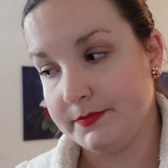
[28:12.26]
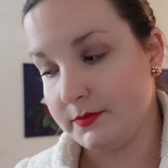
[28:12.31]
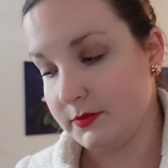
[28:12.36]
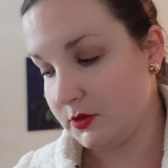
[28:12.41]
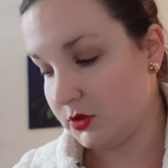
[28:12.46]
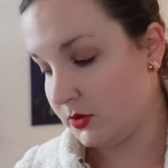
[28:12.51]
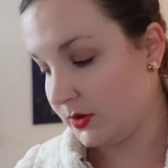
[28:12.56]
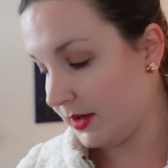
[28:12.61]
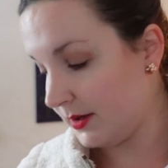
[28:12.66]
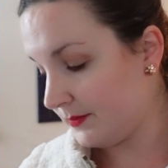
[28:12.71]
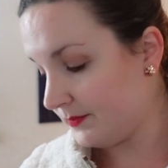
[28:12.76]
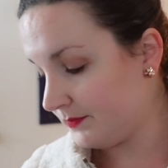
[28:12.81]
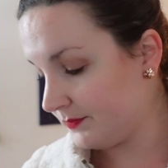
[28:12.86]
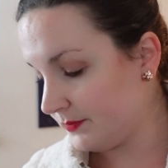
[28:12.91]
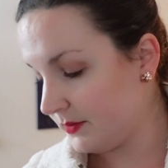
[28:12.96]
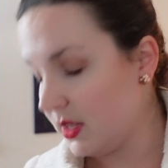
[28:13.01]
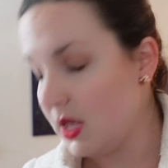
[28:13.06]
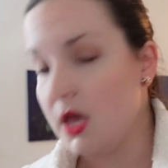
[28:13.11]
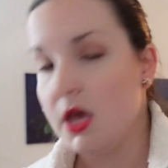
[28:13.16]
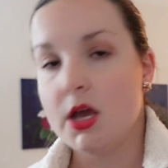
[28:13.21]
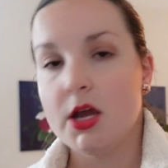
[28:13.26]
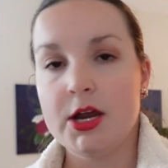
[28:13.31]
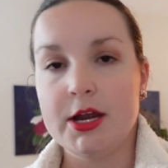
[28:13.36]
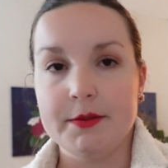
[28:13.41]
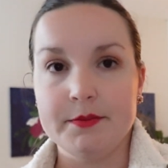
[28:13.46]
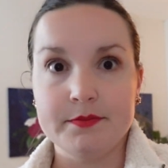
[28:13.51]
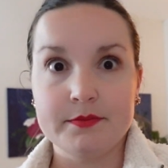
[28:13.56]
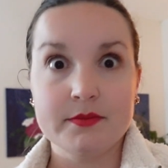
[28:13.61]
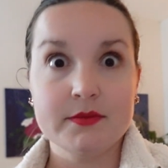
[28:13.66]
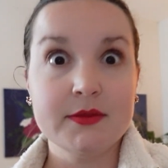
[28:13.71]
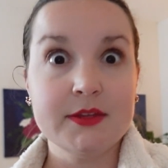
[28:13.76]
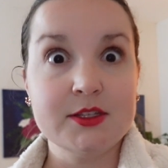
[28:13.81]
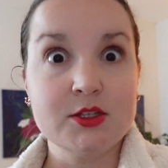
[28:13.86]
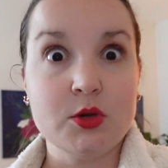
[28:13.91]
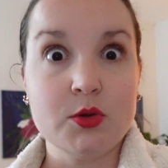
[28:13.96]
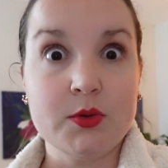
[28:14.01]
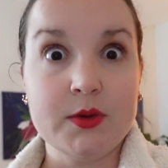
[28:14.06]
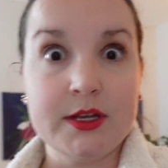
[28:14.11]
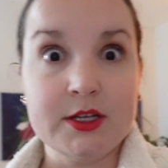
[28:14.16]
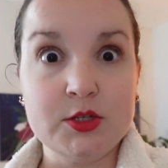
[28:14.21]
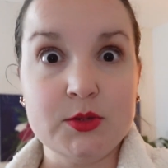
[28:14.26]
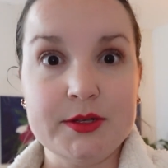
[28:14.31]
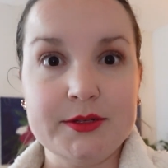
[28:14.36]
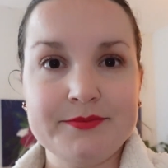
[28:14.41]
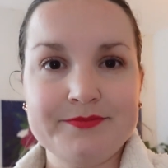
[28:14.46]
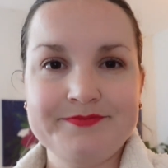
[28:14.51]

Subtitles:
So yeah. All right, let's go get to it.